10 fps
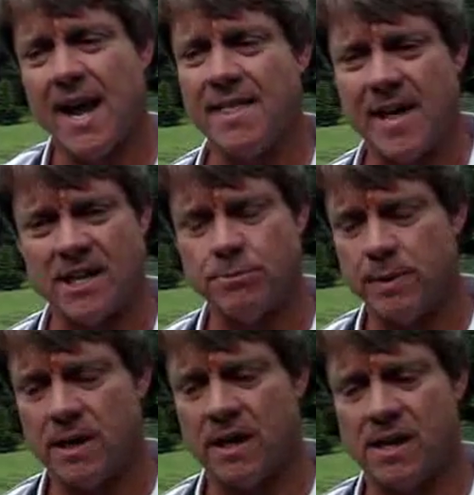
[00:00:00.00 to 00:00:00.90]
And that's
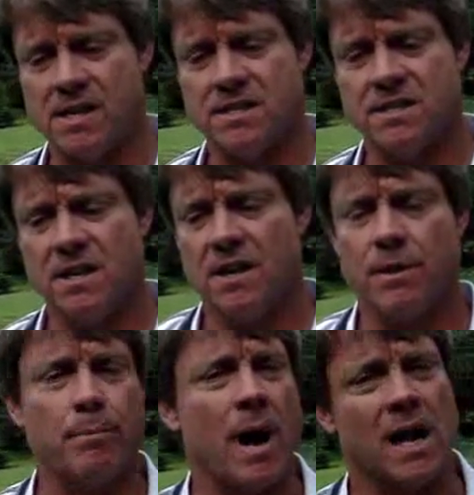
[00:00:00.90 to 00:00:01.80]
because
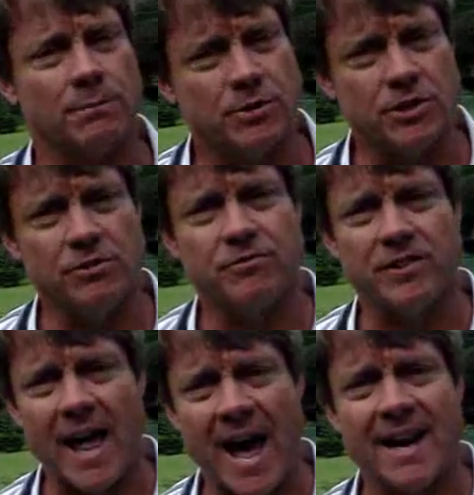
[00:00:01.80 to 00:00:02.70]
the bottom's too
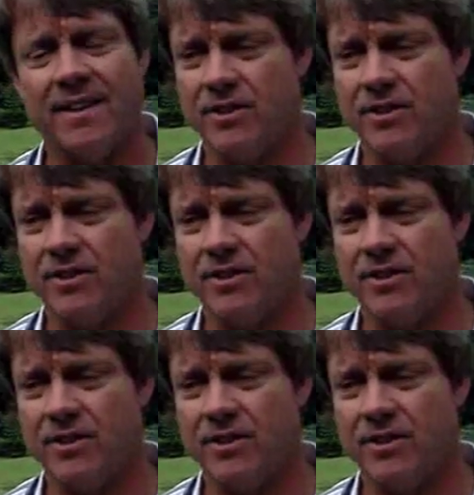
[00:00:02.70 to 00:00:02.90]
flat